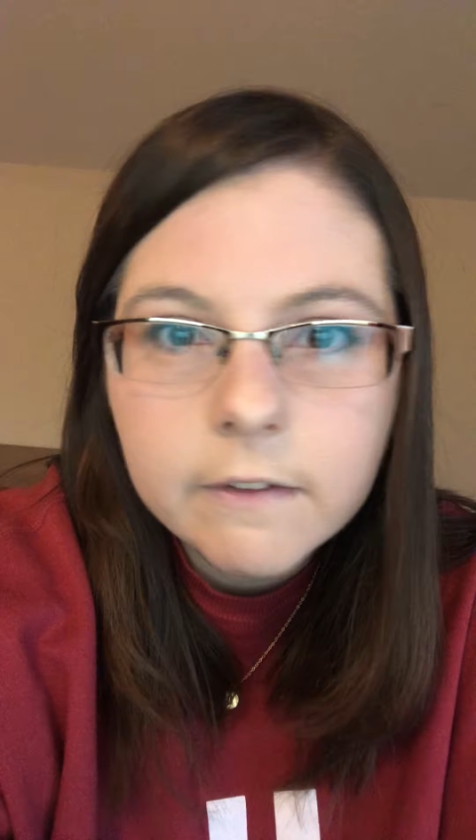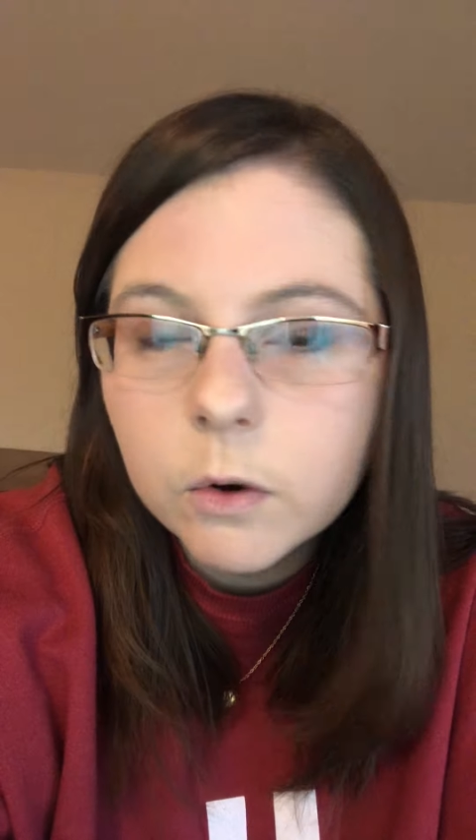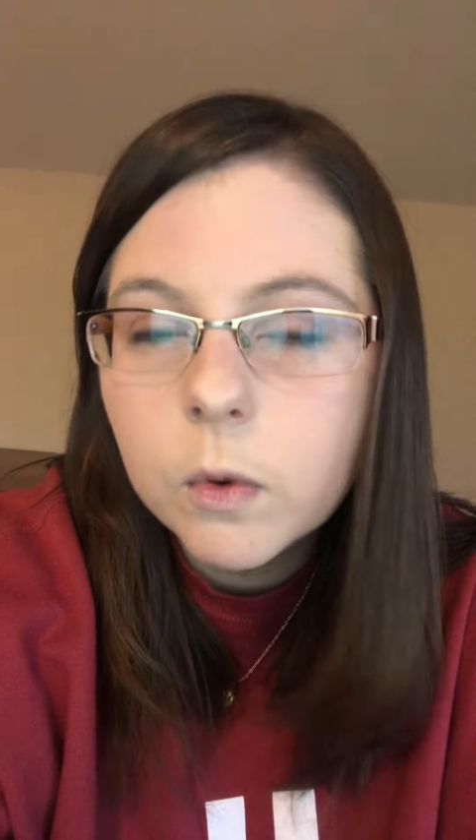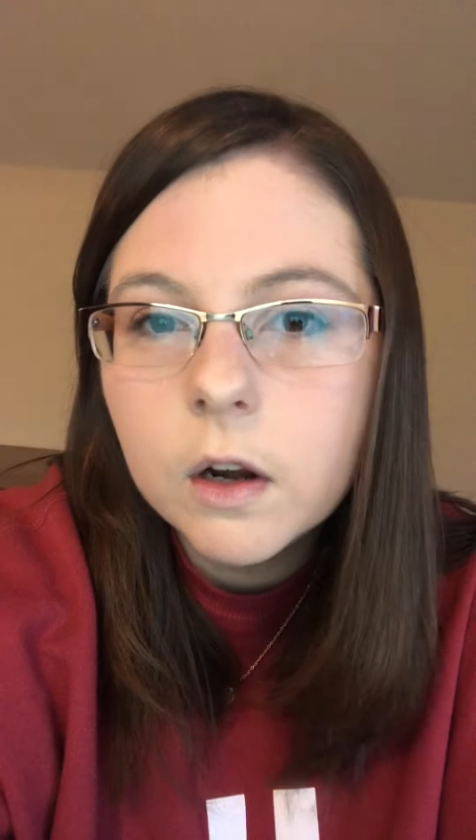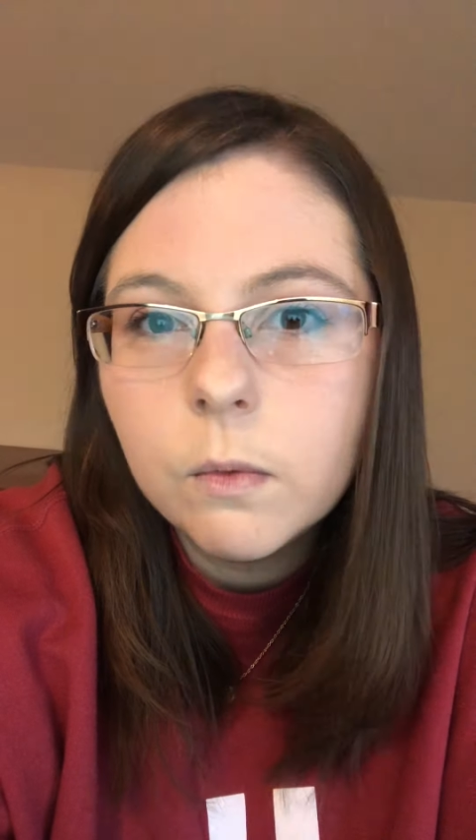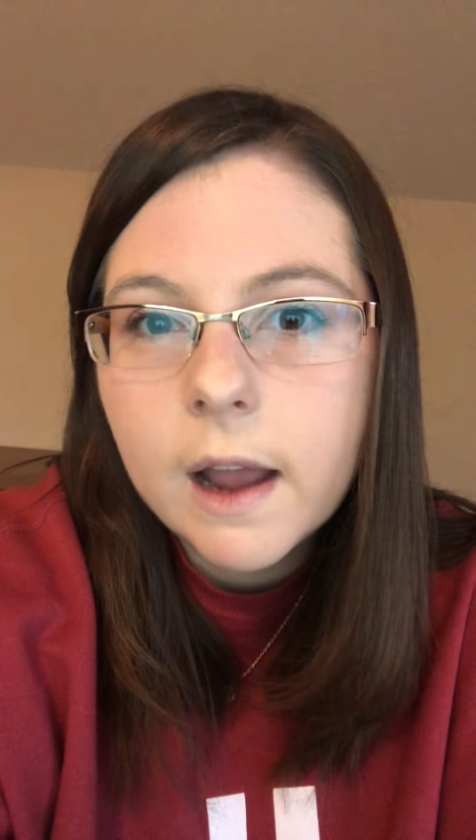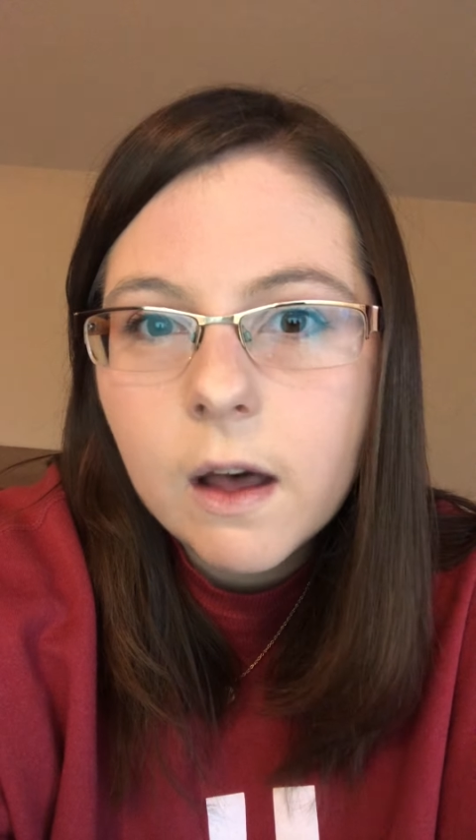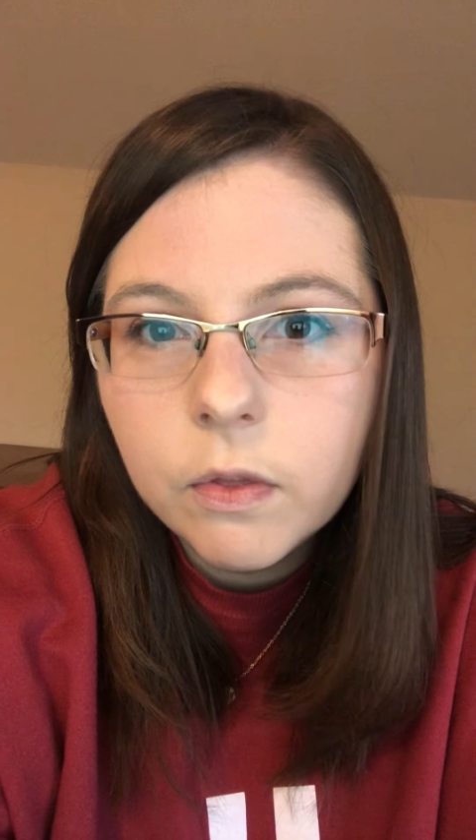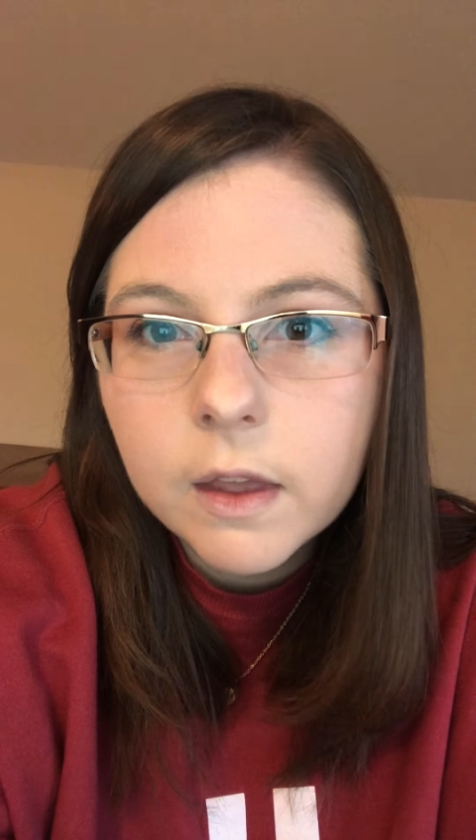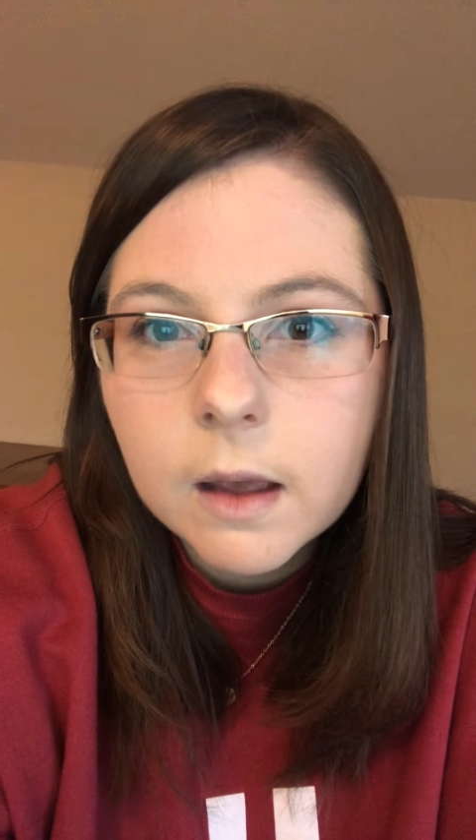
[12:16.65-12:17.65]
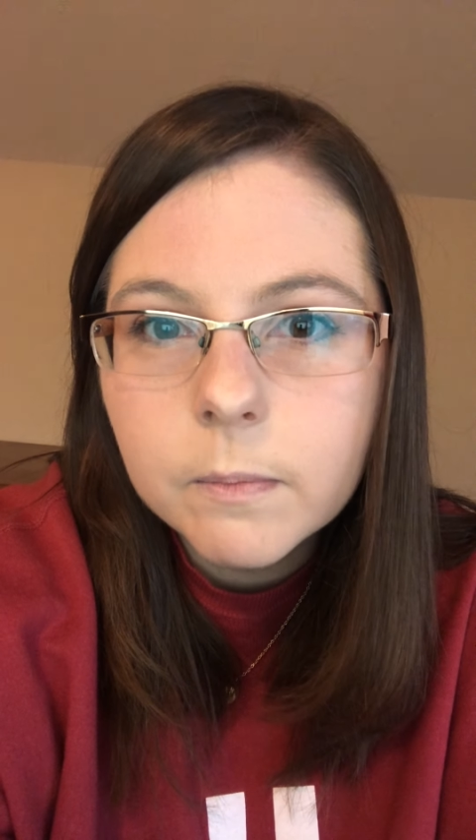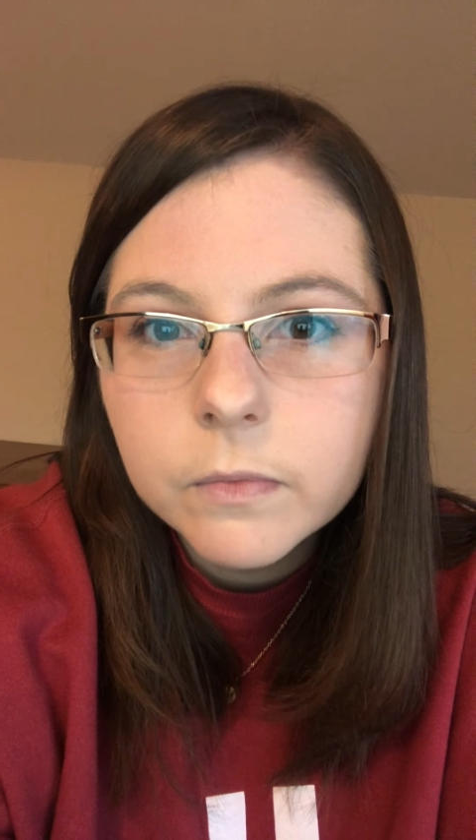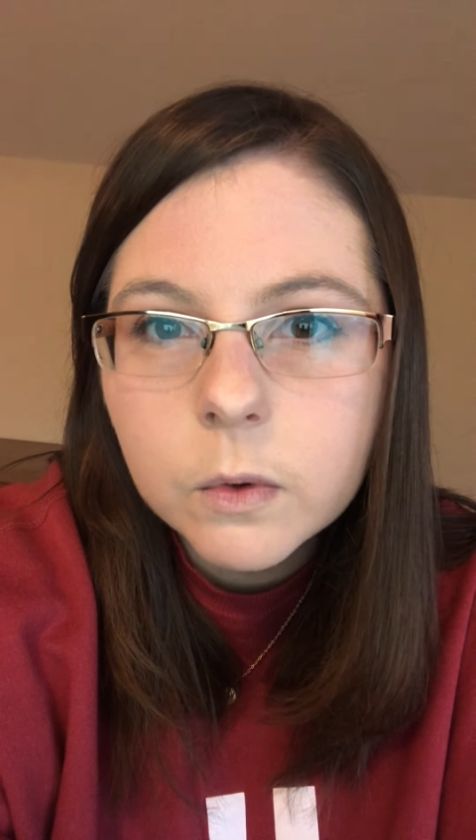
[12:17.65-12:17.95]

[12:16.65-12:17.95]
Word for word: everyone around them